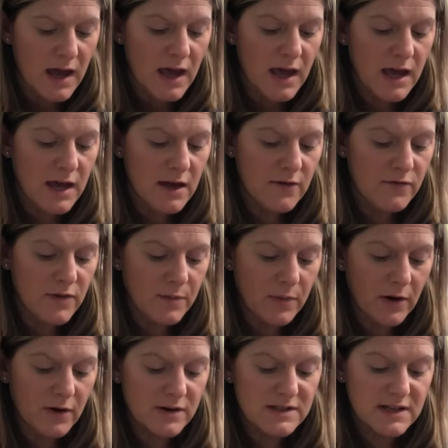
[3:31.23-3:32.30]
If the
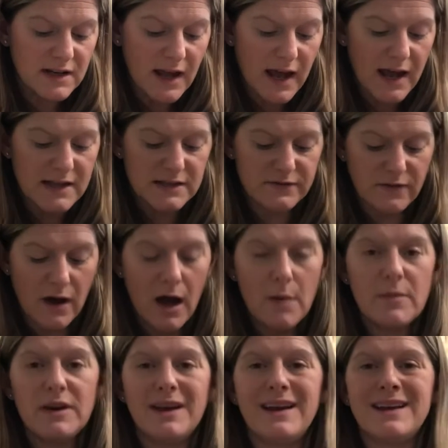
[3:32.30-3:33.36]
person has
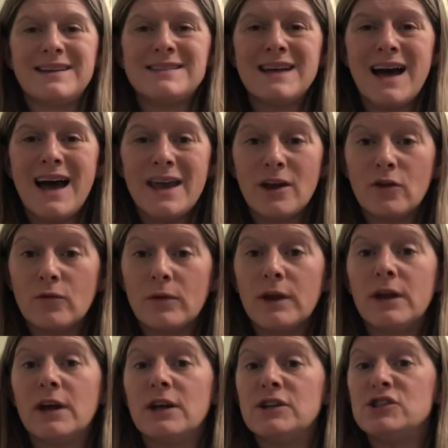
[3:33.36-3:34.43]
vomiting,
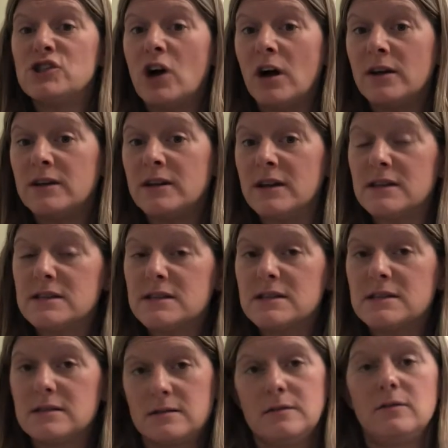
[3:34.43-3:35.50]
diarrhea, jaundice,